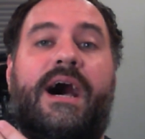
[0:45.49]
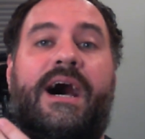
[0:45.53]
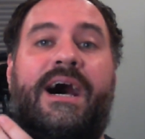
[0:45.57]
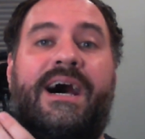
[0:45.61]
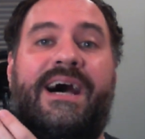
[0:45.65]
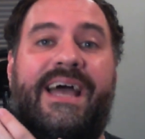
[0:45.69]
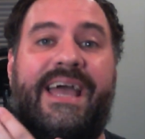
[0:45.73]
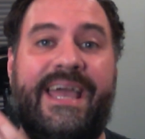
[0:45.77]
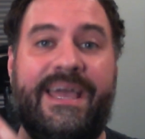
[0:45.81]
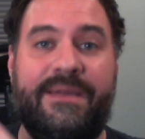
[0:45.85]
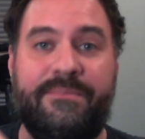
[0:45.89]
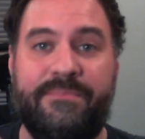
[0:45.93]

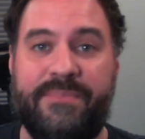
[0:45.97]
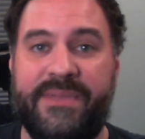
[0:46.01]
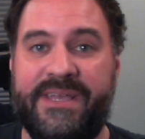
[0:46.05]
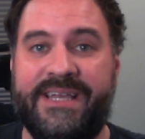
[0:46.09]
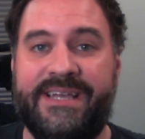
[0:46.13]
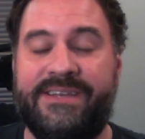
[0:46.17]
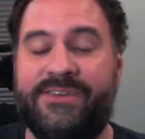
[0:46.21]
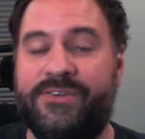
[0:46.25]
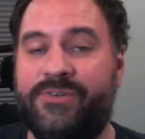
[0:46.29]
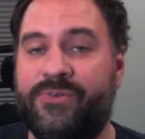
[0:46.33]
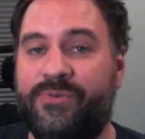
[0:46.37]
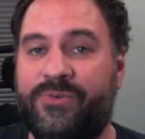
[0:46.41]

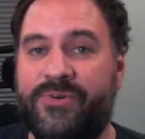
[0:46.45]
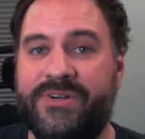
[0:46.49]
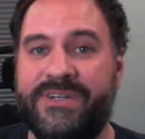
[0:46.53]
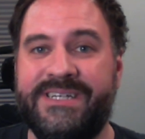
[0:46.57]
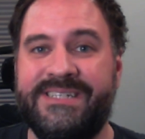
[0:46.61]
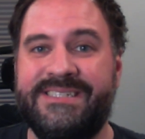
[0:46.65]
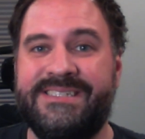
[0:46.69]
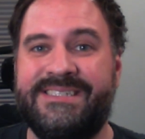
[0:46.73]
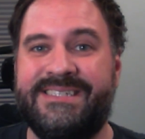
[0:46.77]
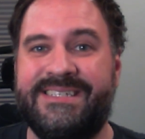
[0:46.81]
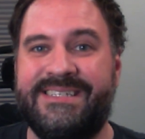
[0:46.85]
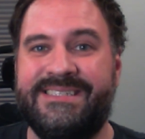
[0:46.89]
ambient
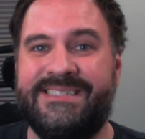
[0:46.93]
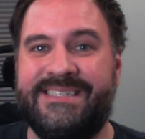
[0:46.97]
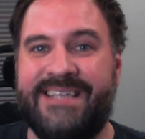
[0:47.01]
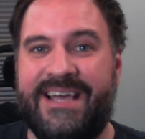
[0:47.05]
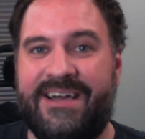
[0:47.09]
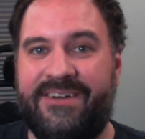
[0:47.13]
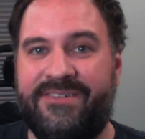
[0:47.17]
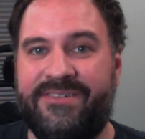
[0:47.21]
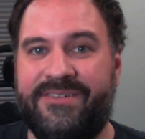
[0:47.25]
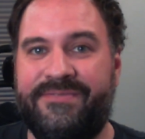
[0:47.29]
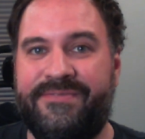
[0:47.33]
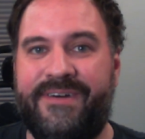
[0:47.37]
noise and
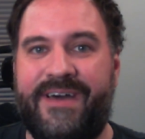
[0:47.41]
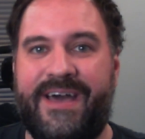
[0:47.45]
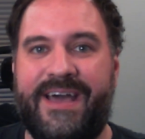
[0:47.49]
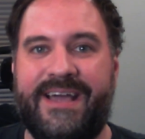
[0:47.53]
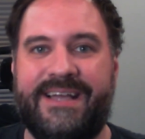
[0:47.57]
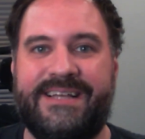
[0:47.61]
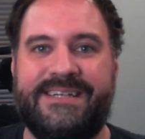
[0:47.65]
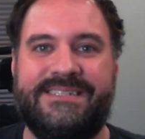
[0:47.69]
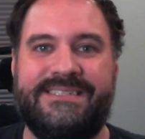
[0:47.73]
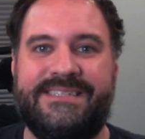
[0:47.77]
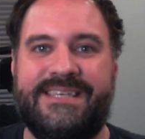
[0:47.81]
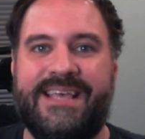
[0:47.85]
sound
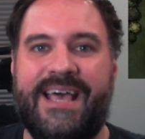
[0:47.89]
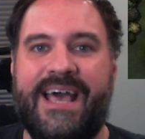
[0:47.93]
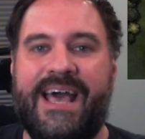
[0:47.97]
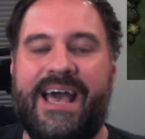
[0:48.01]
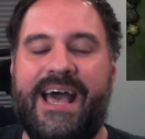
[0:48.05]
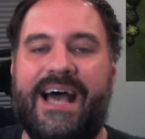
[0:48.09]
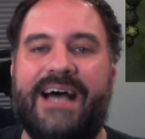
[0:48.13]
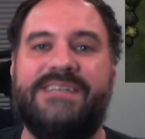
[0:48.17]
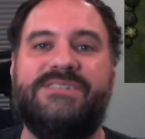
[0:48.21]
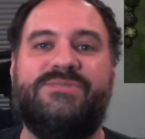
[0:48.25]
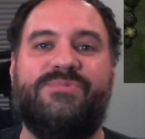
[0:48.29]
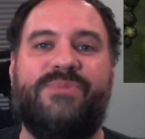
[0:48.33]
effects,
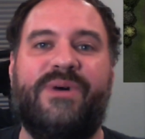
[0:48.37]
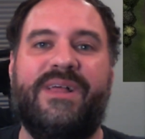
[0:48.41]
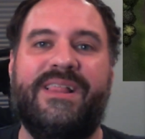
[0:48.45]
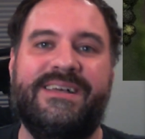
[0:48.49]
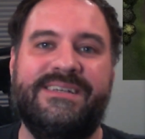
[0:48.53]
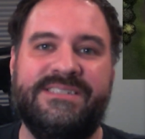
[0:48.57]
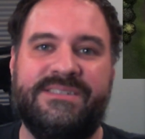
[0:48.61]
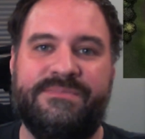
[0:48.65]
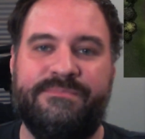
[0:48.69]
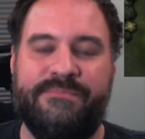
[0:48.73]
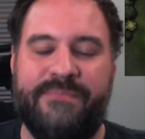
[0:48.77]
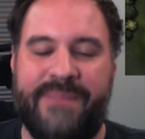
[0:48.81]
as well
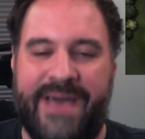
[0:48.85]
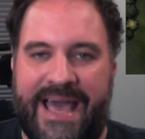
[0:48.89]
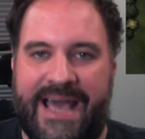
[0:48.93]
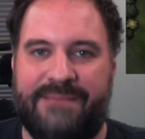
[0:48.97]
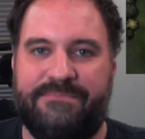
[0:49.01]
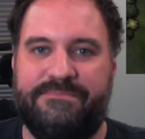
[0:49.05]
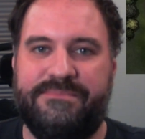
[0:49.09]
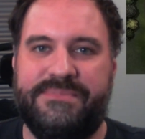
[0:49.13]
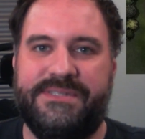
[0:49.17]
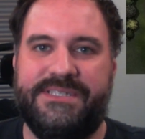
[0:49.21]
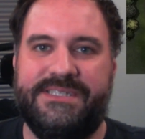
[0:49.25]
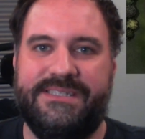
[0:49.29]
as
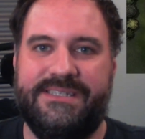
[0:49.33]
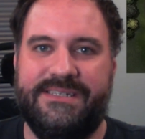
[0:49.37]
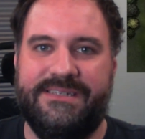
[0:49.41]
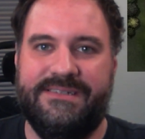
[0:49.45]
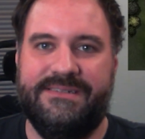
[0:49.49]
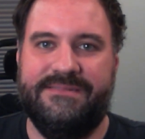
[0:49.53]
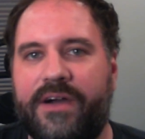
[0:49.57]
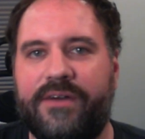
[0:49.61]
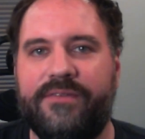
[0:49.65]
maps.